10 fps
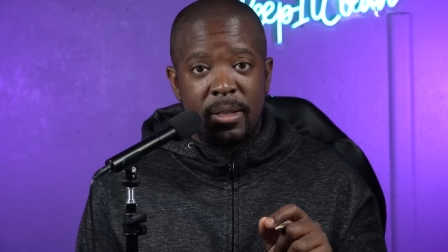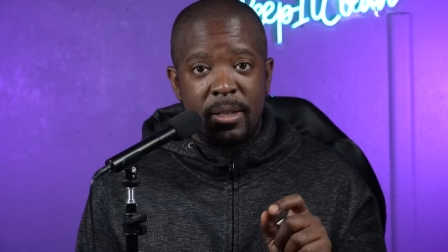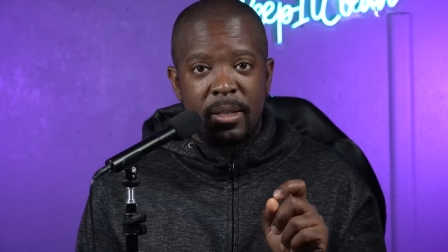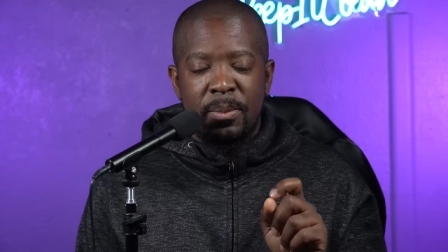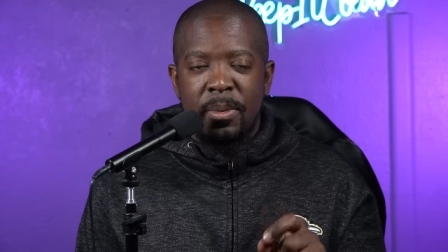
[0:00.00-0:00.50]

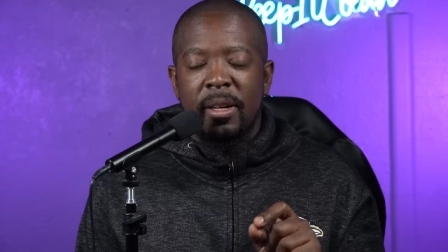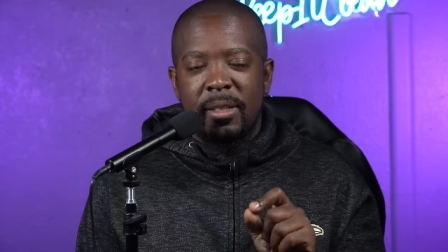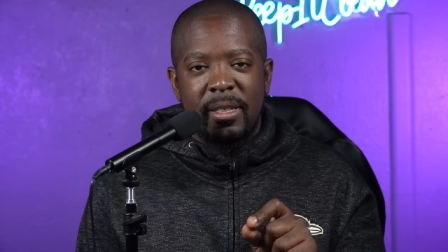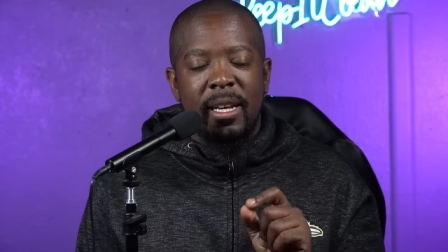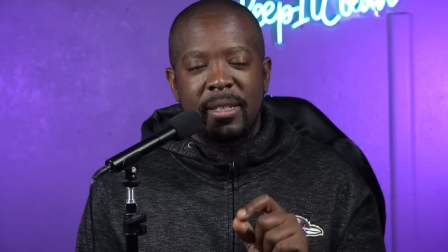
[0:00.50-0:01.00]
Lamar
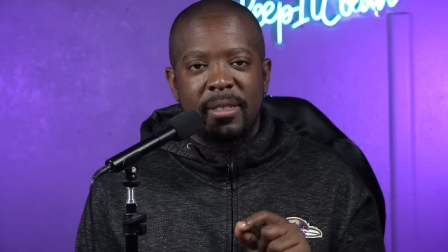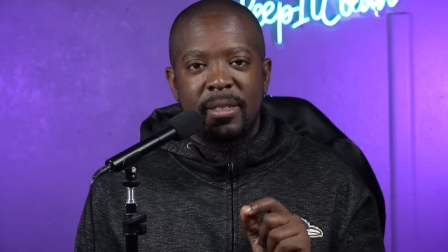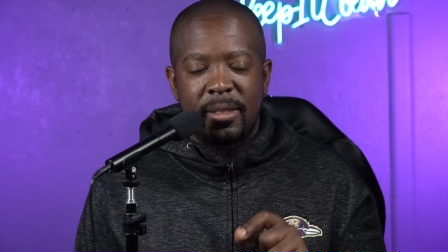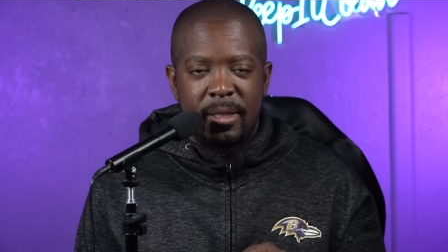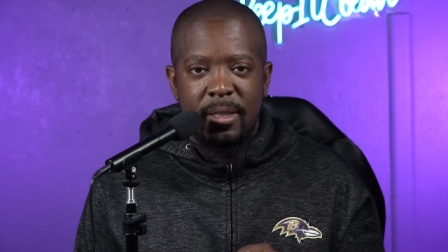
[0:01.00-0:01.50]

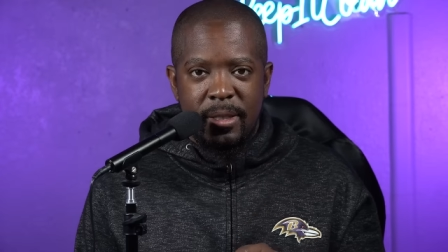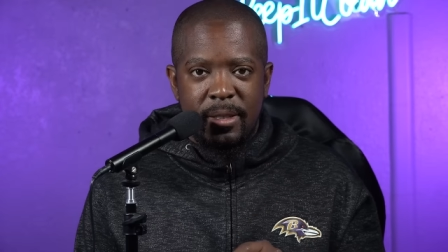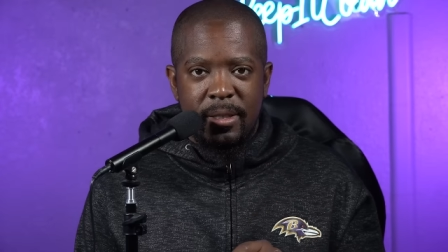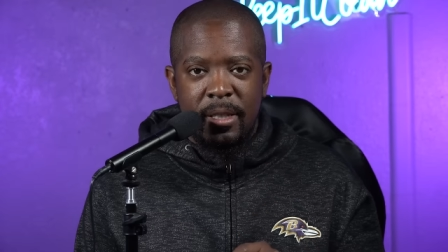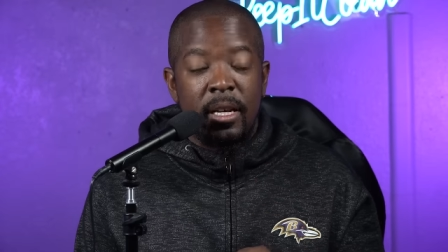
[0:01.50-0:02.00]
Jackson
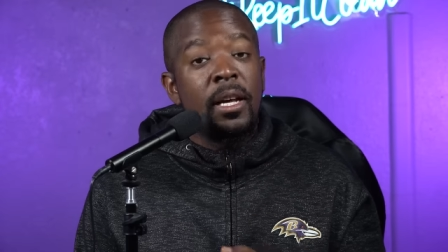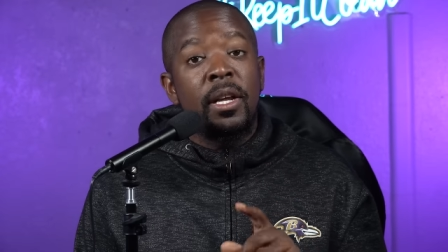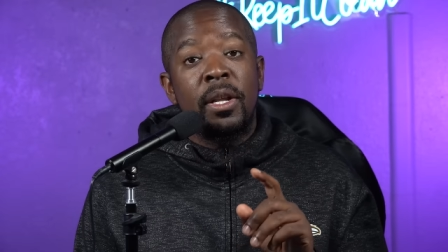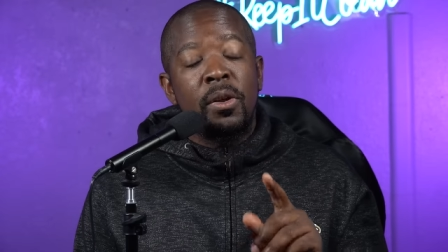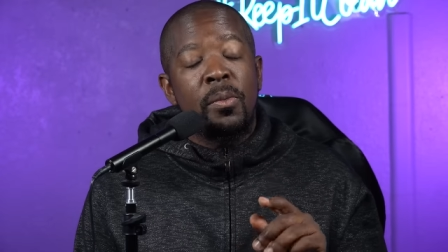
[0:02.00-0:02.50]
does,
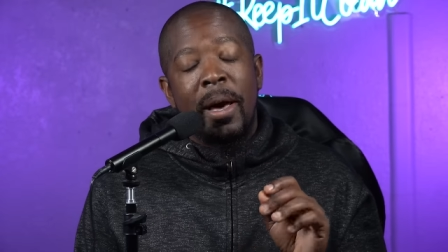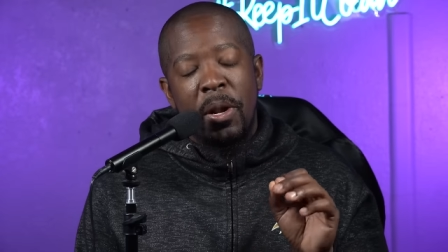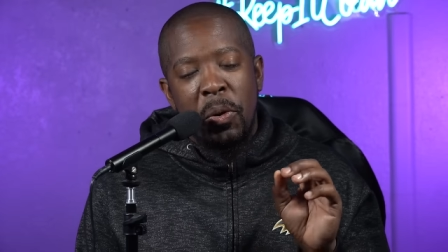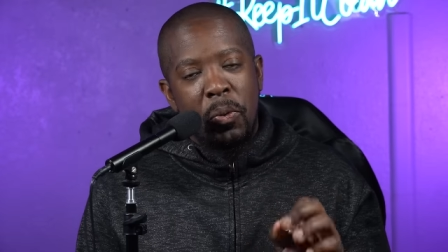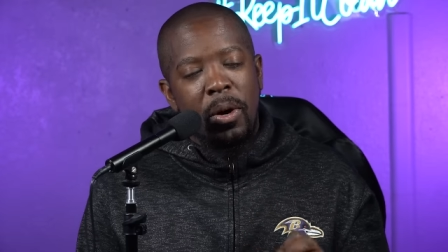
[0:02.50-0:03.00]
no
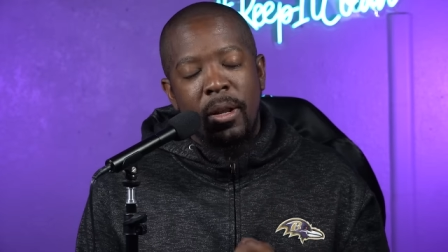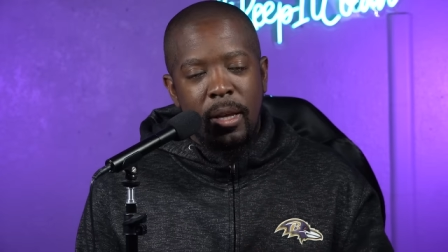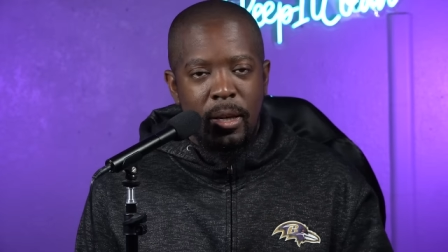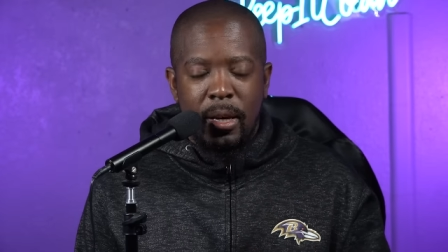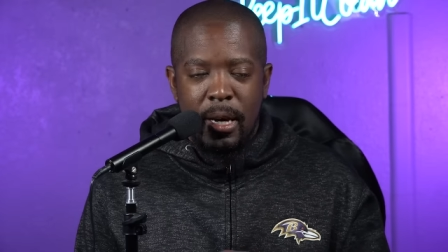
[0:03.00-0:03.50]
matter what
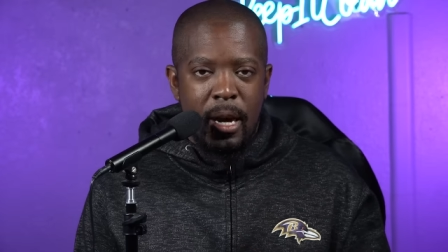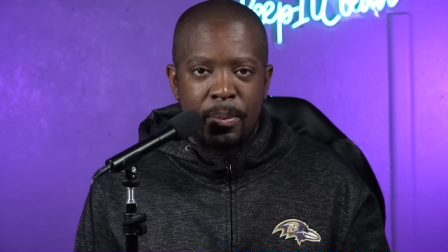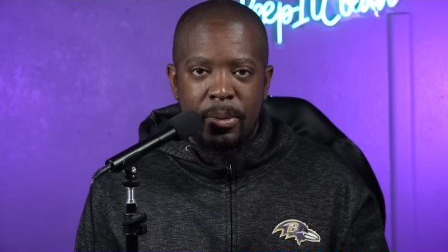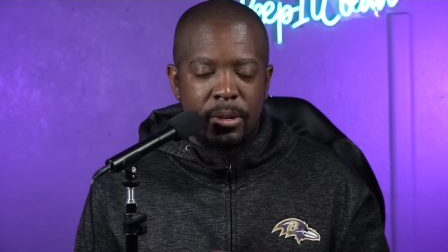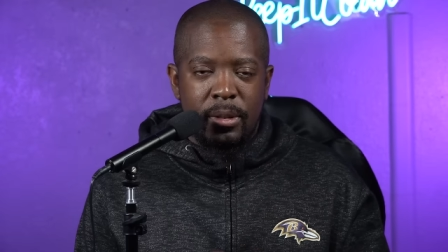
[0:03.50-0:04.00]
he
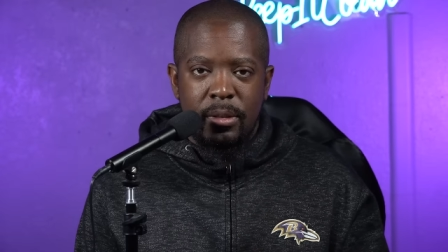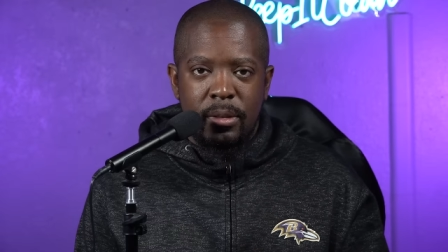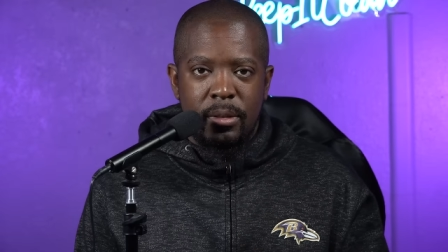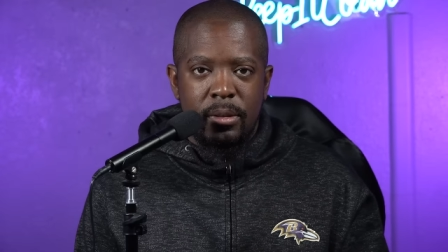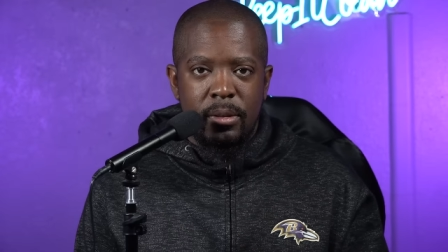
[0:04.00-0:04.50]

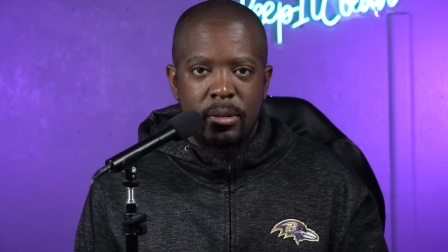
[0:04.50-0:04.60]
accomplishes,